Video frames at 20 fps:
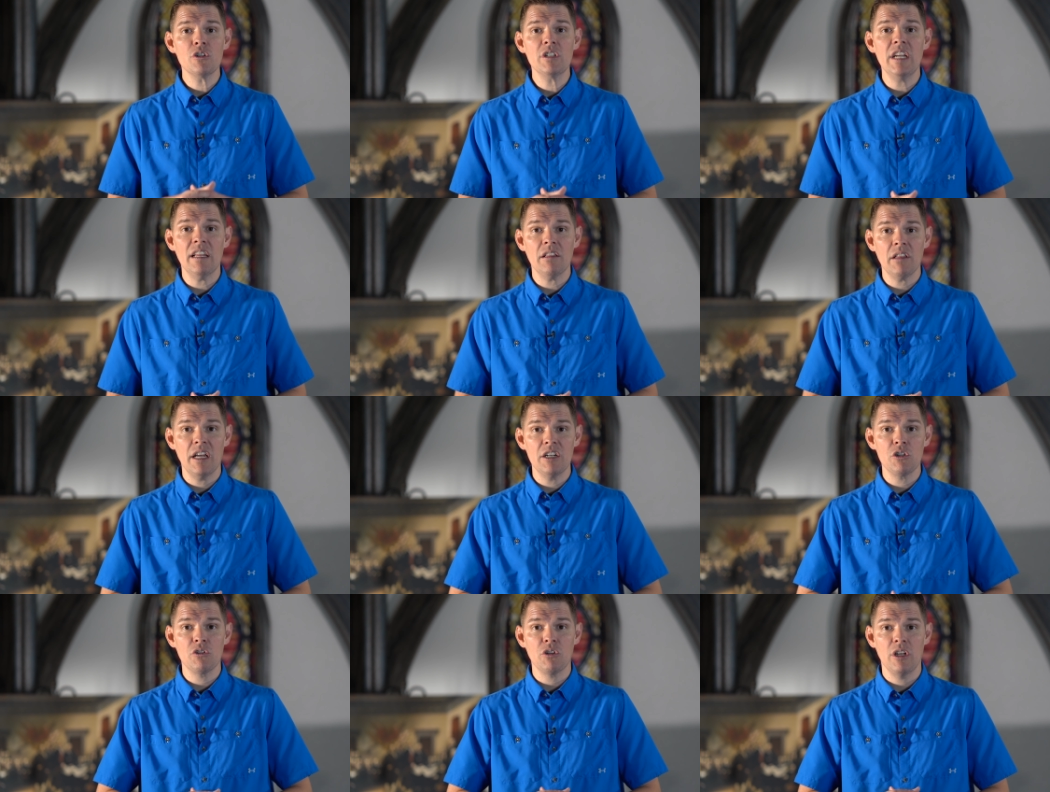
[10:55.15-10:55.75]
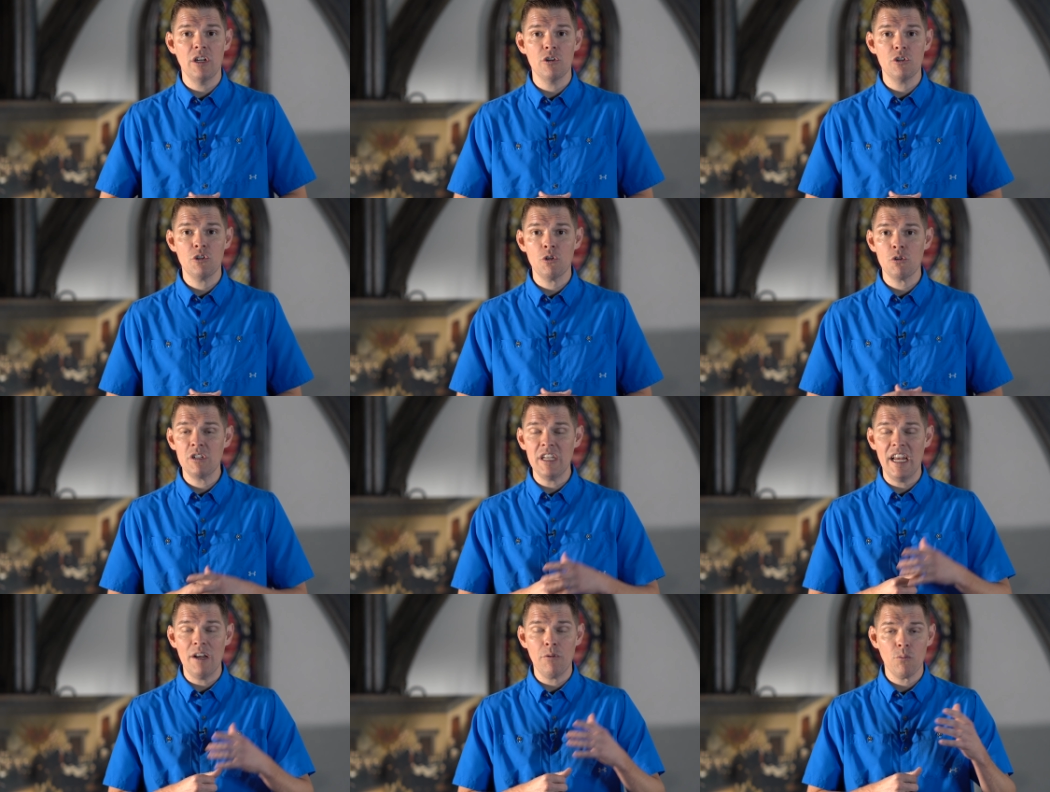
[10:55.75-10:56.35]
state legislators,
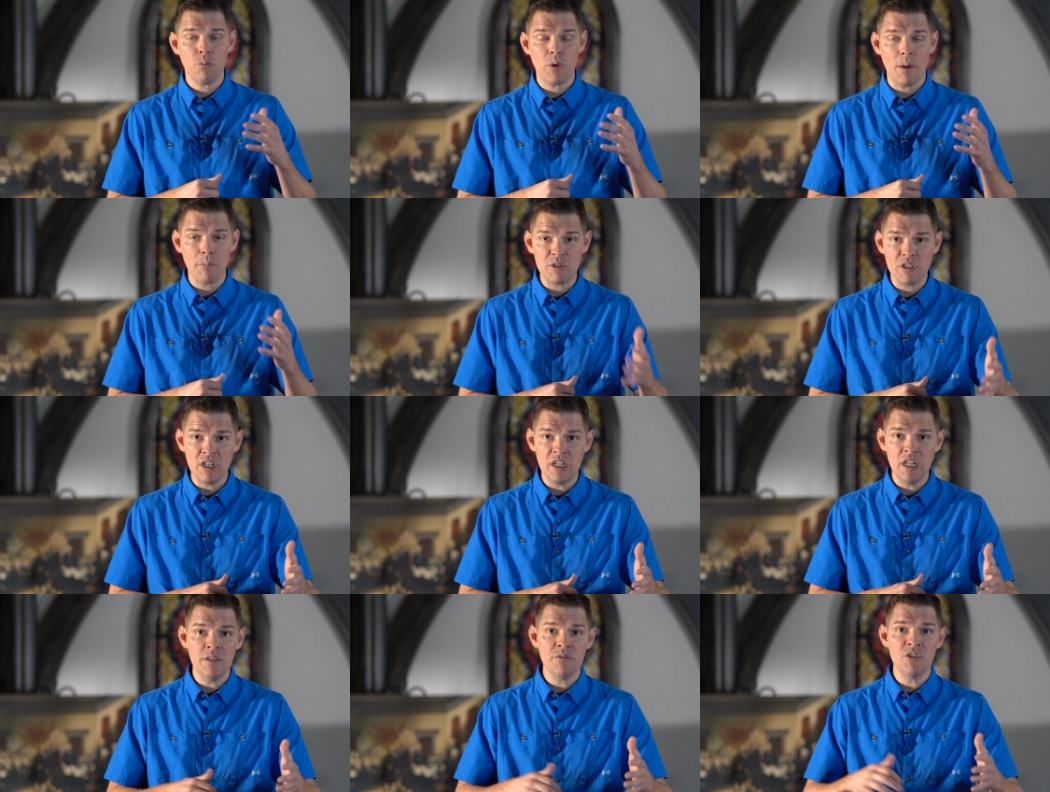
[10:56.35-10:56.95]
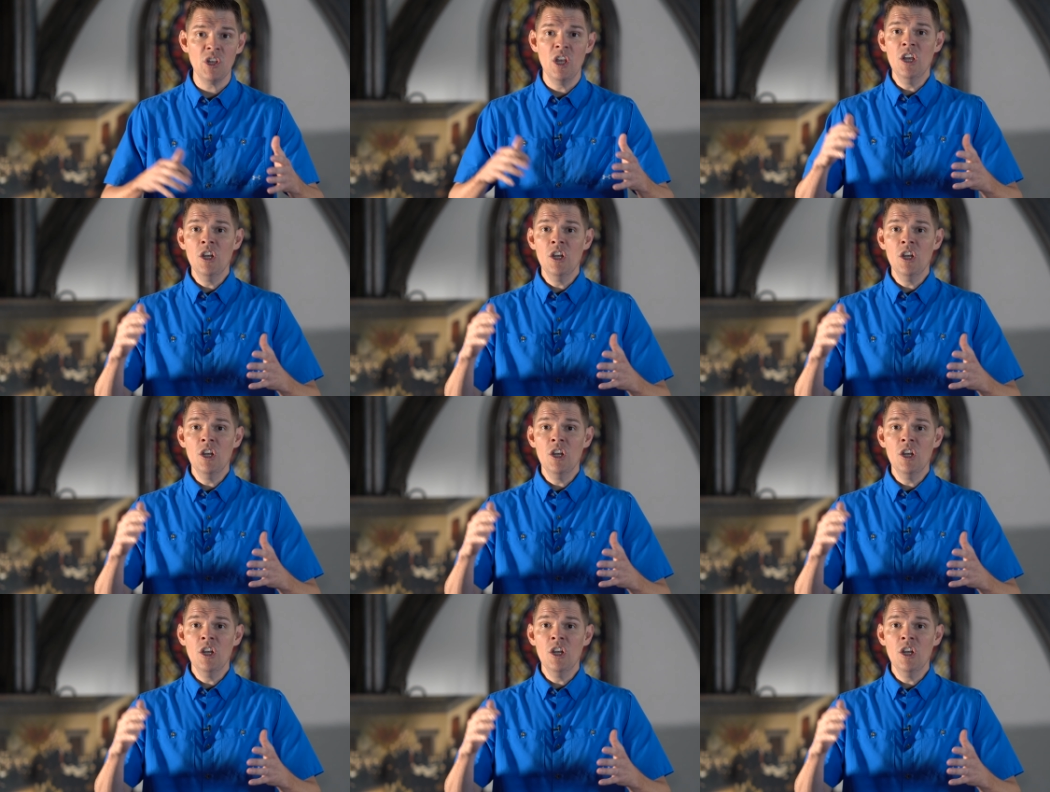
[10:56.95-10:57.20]
your state representatives,